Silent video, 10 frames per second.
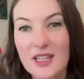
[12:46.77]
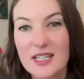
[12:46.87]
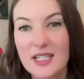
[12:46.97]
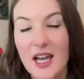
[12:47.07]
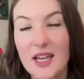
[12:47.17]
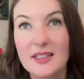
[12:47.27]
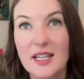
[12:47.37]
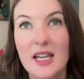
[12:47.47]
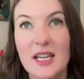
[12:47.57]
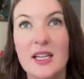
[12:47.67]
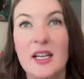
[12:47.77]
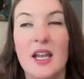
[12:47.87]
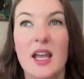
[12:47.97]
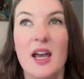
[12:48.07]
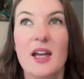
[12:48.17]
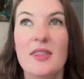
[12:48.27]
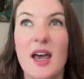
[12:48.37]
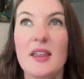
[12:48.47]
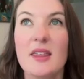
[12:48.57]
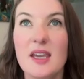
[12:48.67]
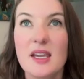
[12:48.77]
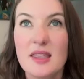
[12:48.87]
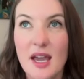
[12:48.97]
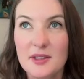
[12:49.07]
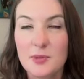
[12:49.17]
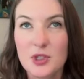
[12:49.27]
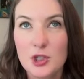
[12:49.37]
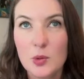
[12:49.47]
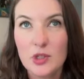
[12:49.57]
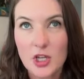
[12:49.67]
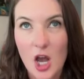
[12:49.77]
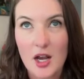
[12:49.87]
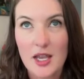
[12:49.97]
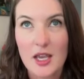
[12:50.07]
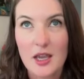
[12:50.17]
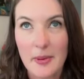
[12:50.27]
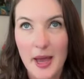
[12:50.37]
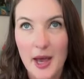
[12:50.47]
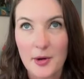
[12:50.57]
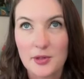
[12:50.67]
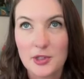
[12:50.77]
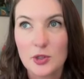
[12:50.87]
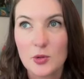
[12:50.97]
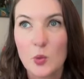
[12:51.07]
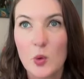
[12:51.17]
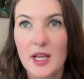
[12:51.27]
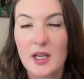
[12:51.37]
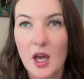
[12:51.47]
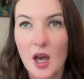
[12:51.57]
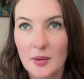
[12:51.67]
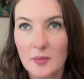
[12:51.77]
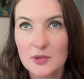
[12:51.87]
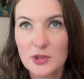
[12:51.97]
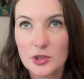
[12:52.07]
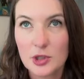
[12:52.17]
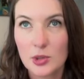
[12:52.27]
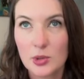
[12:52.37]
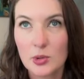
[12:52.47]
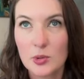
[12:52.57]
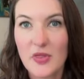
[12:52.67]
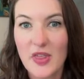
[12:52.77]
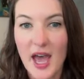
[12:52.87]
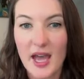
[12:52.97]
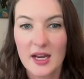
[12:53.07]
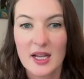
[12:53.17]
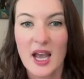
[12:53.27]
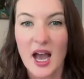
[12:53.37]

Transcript: does. And I think that's what you were talking about when it comes to that